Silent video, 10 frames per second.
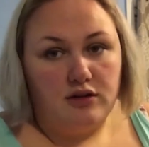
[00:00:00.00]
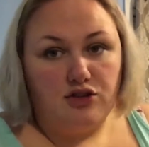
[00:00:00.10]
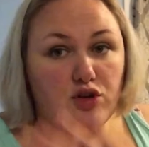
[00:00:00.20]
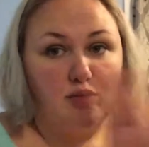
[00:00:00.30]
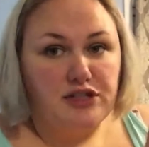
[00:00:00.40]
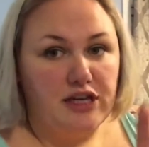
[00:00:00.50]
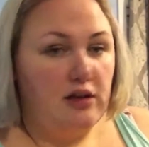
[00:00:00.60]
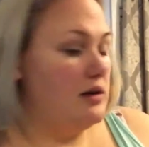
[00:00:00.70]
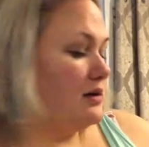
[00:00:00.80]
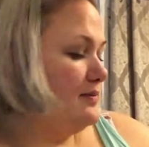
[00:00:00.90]
There's no
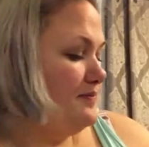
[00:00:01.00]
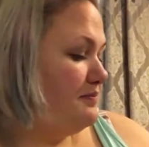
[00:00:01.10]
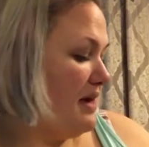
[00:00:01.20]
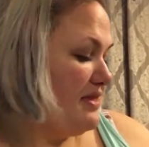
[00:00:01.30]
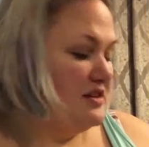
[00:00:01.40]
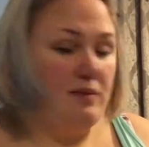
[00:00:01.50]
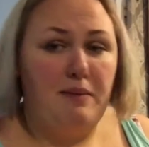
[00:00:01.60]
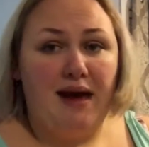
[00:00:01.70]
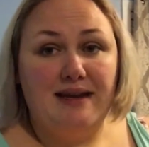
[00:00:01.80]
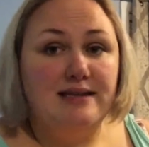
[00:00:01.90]
particular method to my
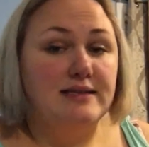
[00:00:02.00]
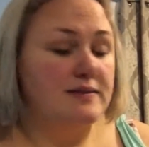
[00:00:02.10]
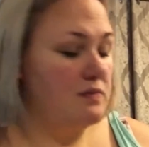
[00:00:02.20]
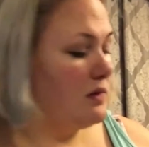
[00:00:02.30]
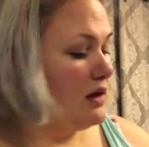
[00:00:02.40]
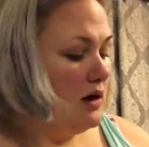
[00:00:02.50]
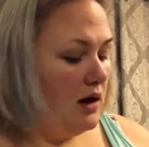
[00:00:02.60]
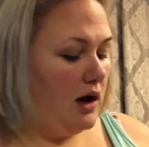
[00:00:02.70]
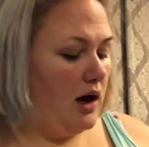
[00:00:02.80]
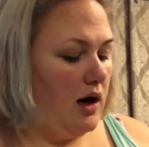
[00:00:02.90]
madness.
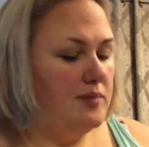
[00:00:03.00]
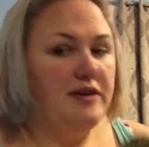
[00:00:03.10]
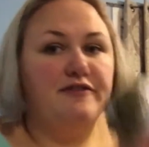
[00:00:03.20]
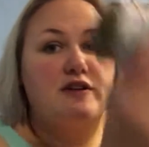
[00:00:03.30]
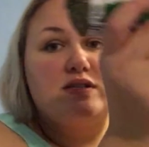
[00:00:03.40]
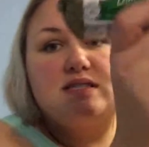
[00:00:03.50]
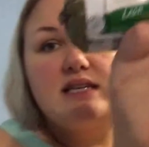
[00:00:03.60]
First